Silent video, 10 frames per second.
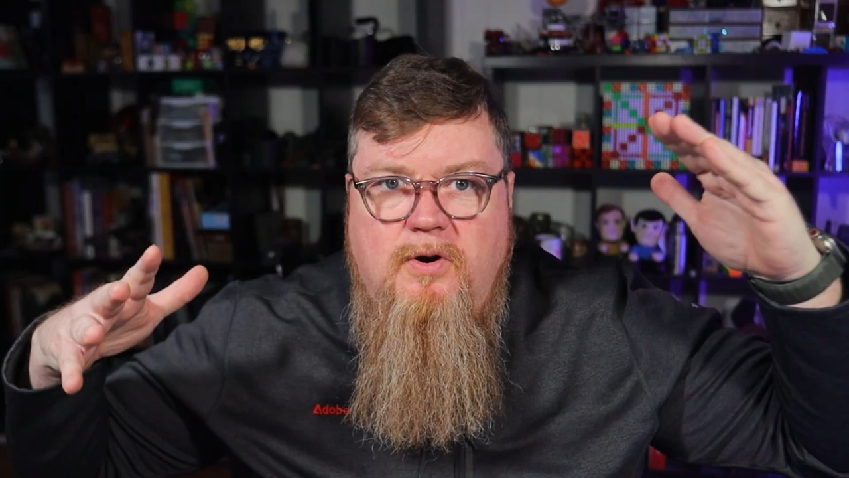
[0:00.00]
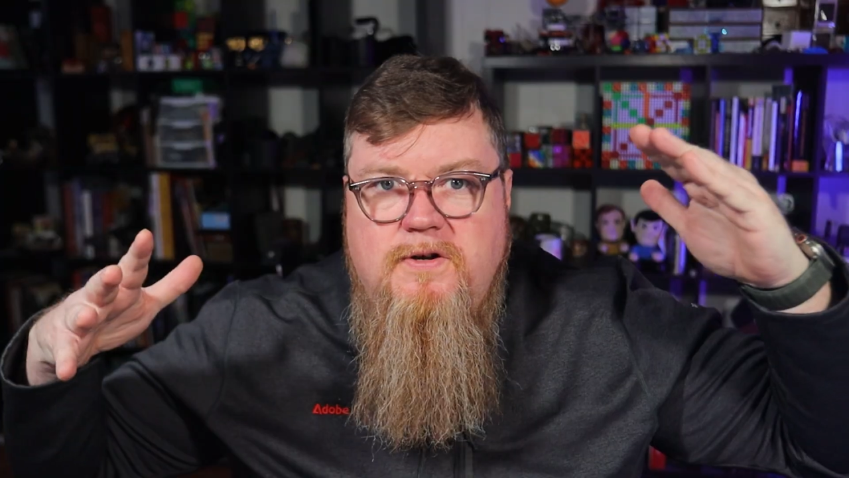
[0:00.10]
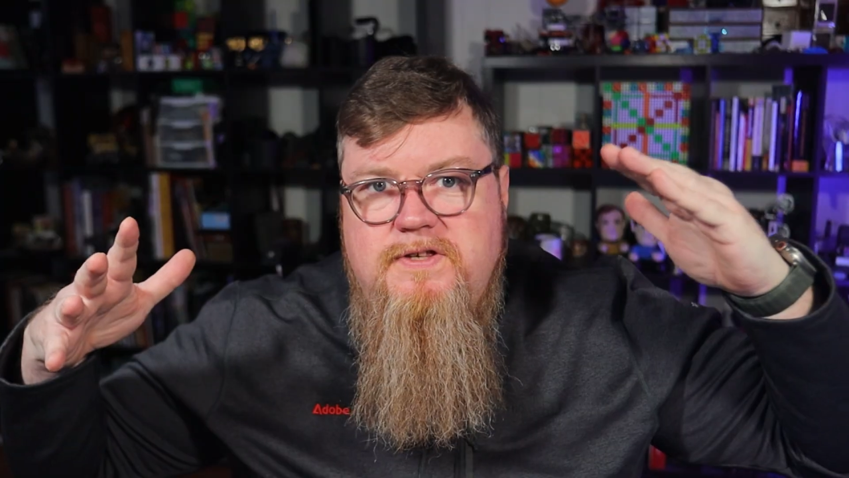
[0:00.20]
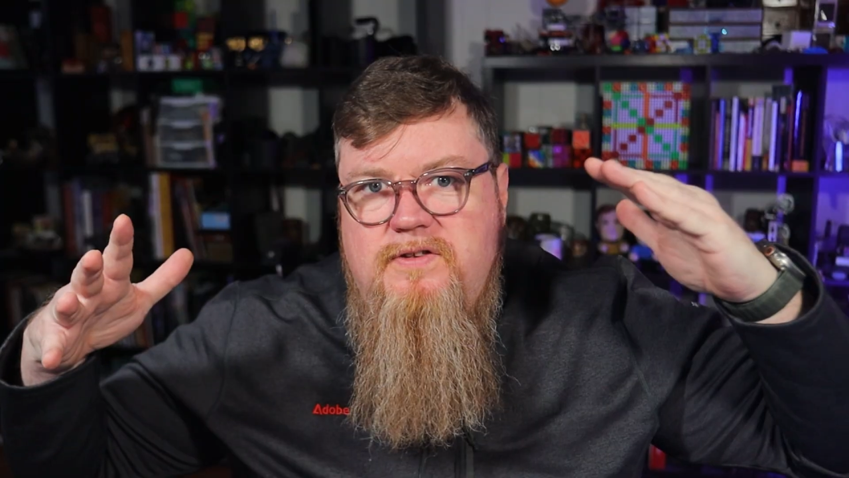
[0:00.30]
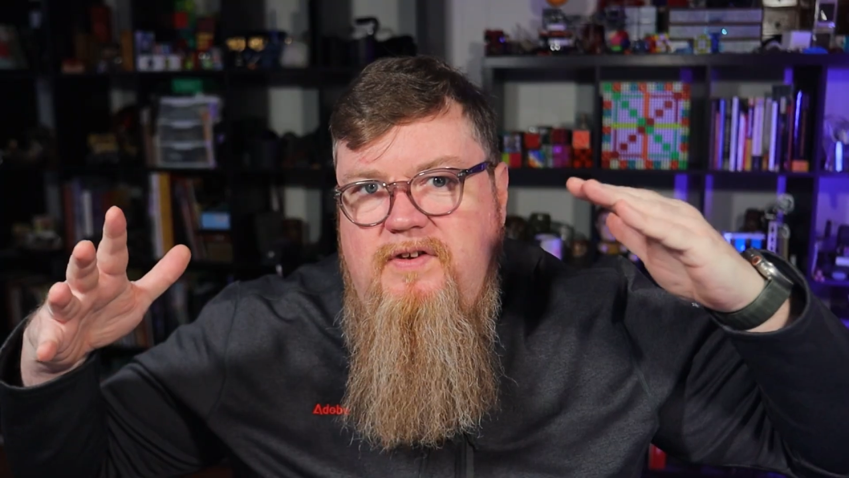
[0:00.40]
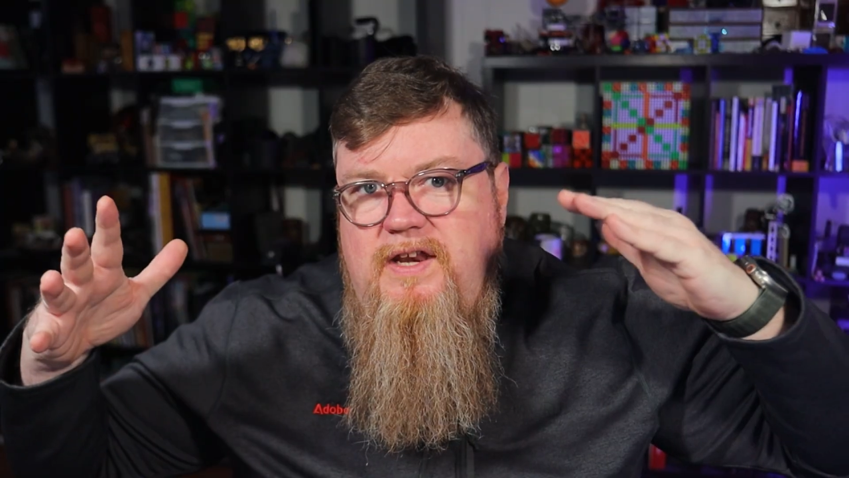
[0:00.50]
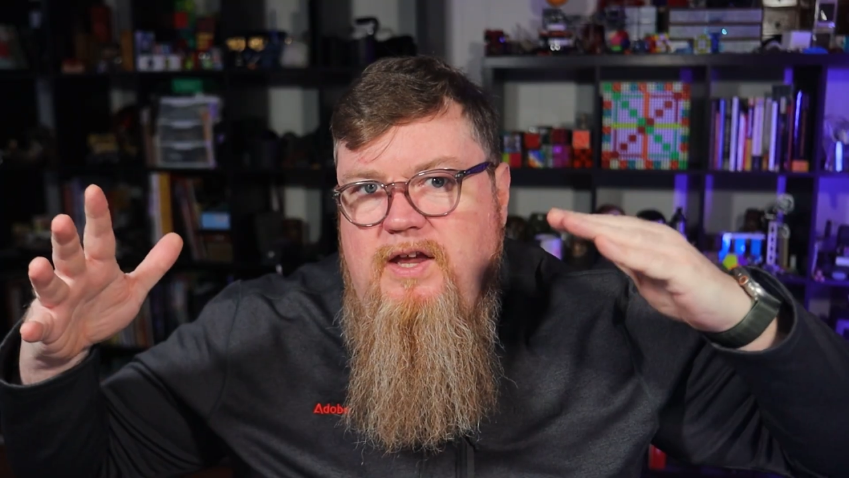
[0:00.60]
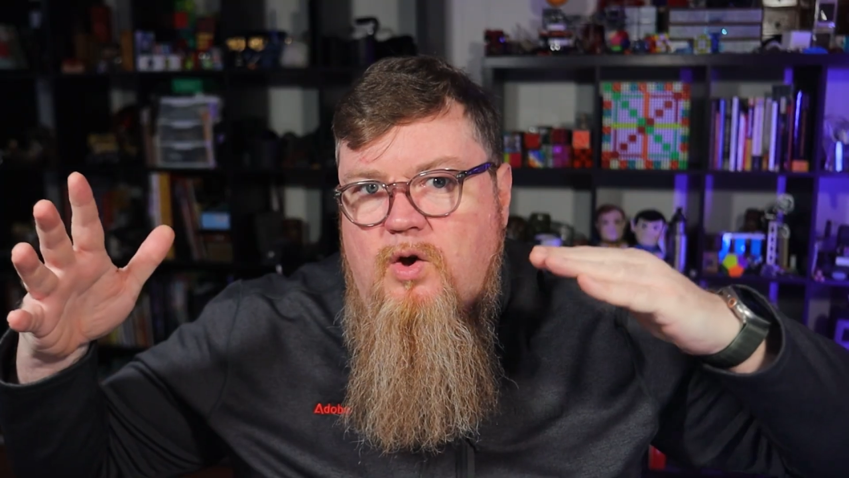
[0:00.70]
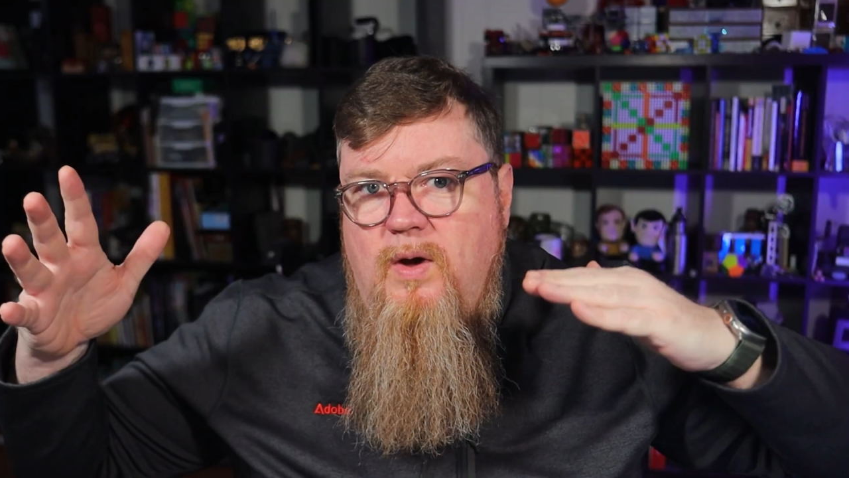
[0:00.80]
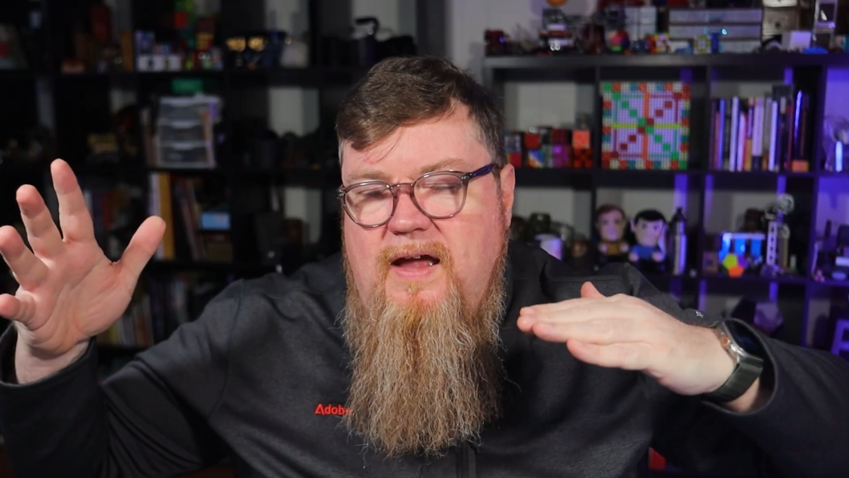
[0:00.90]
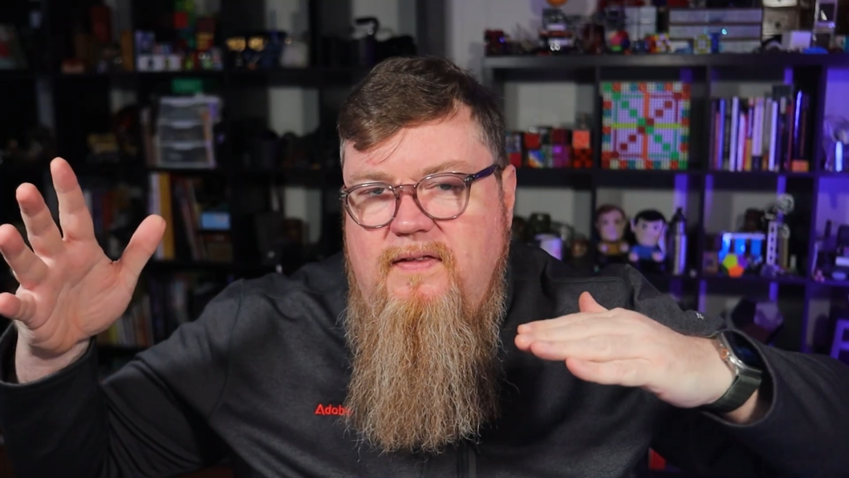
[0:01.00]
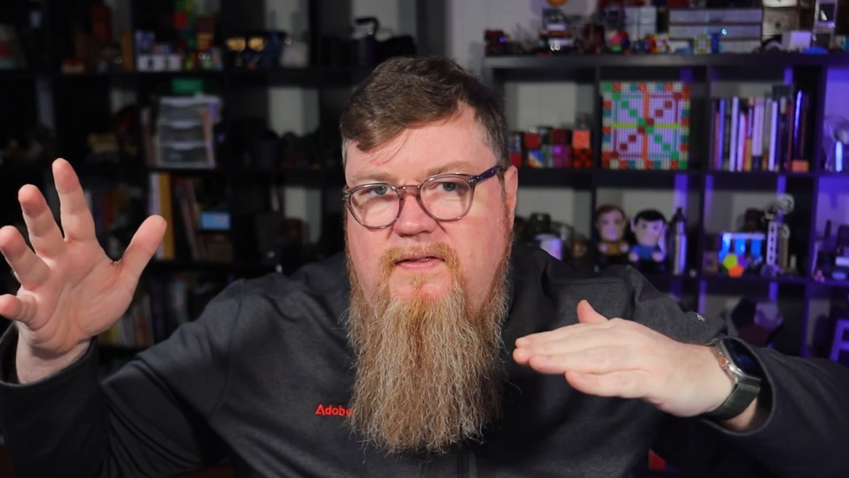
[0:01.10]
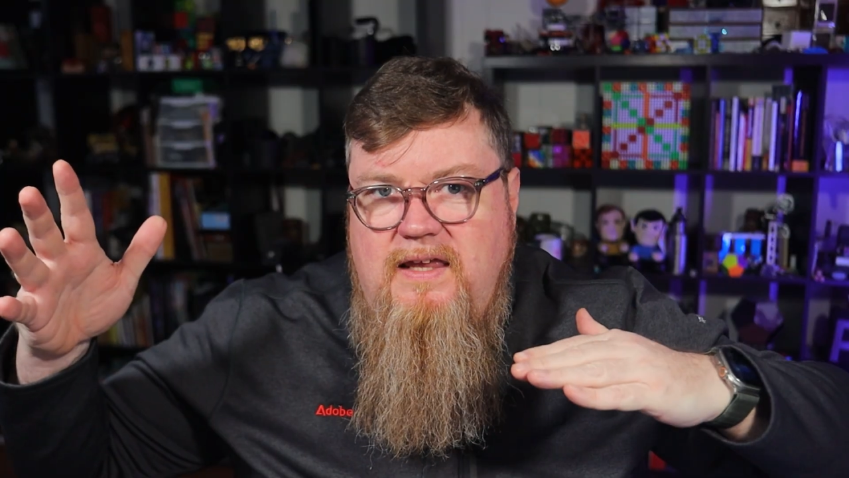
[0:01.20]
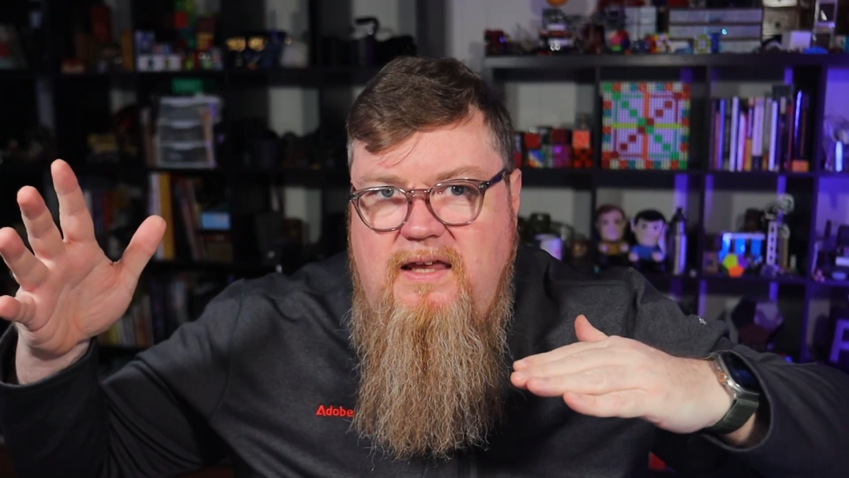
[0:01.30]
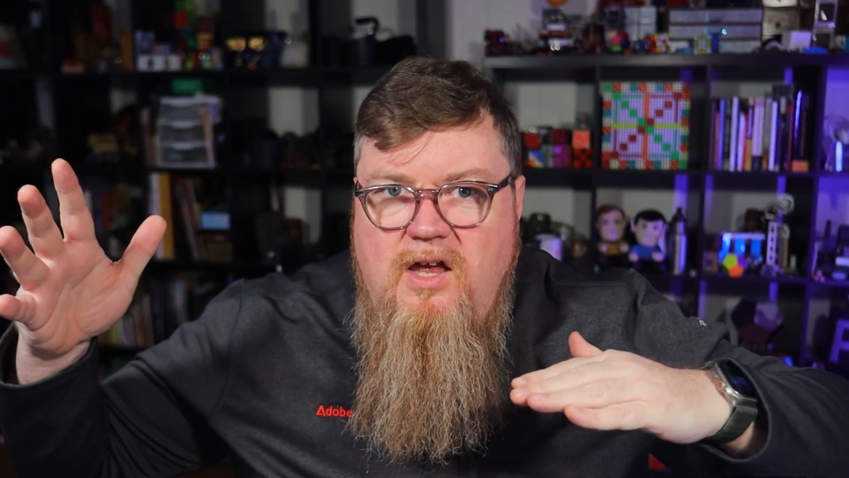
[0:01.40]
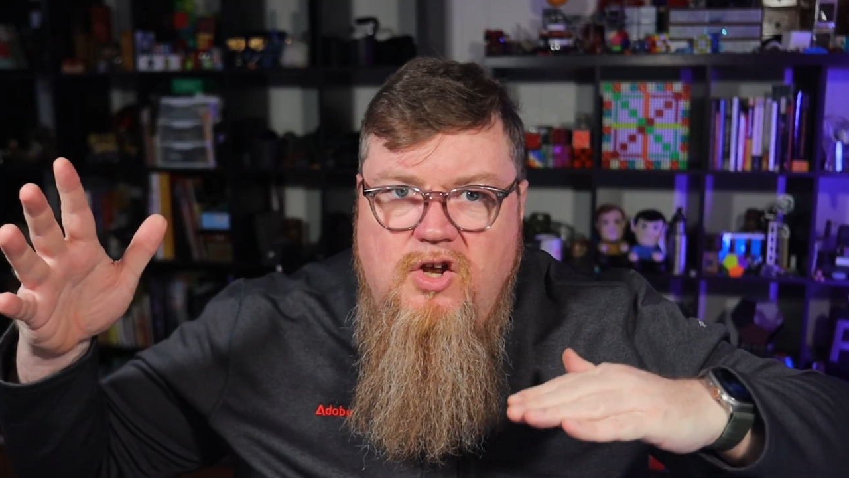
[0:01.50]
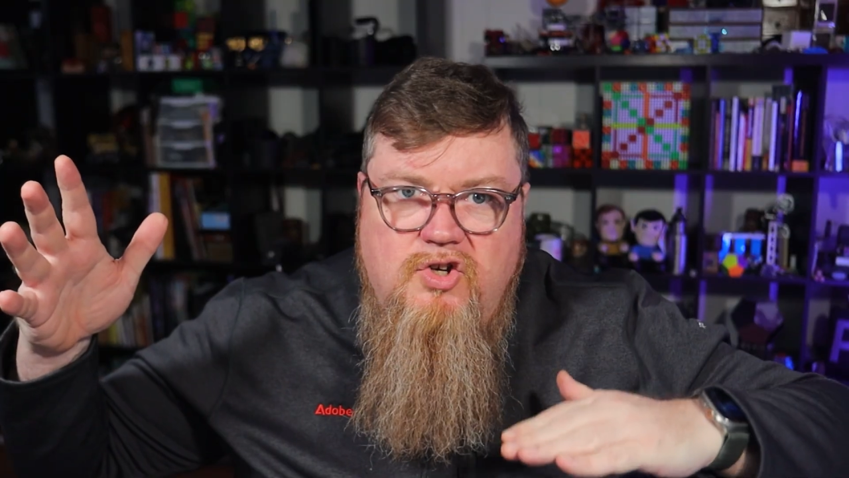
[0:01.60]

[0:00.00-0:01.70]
parts of the video and the